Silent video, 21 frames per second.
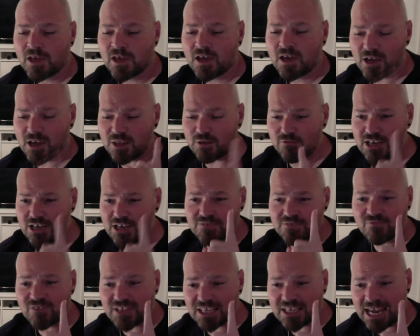And the reason
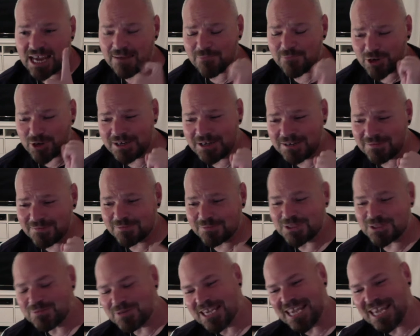for the camera,
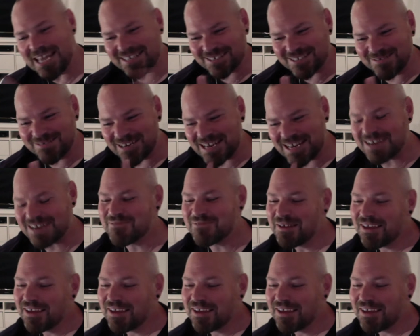which we get to now,